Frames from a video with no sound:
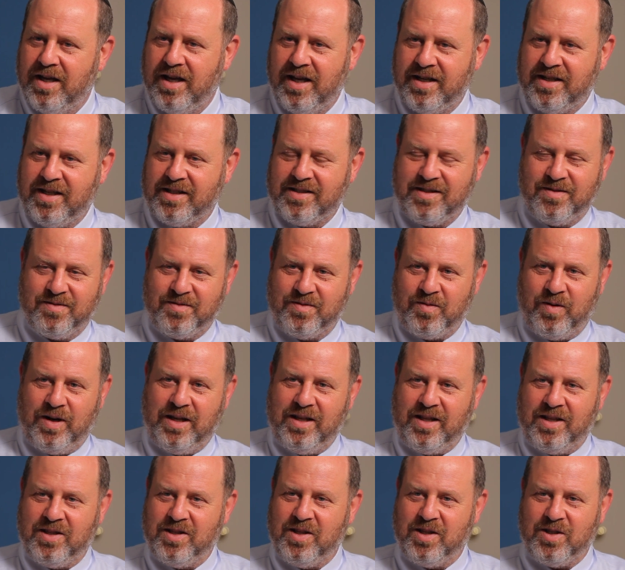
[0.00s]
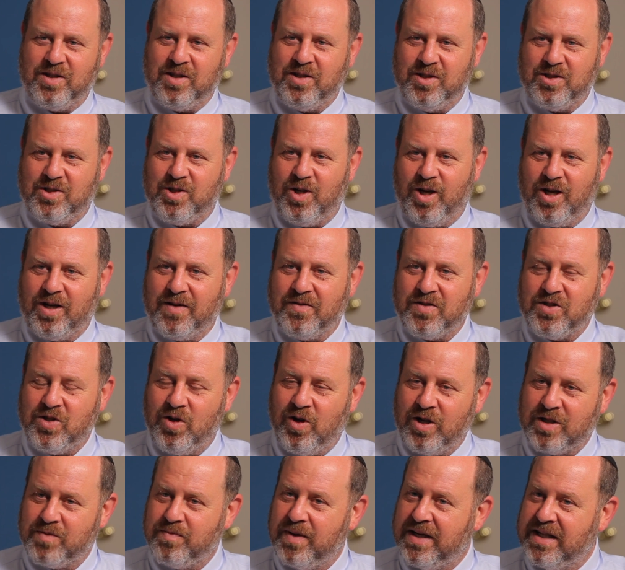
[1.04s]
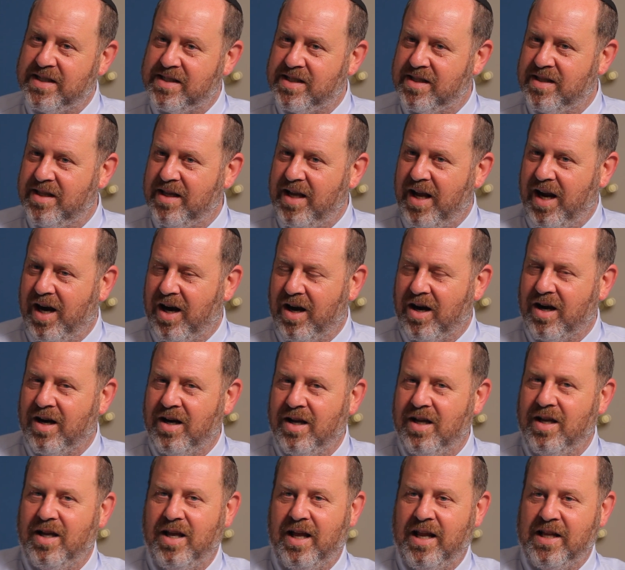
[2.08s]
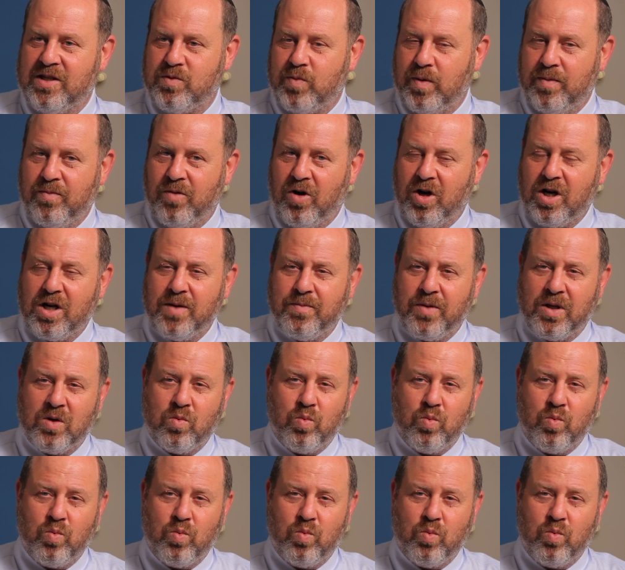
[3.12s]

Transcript: It doesn't, right, in the Song of Songs, but it's there, and it's remarkable.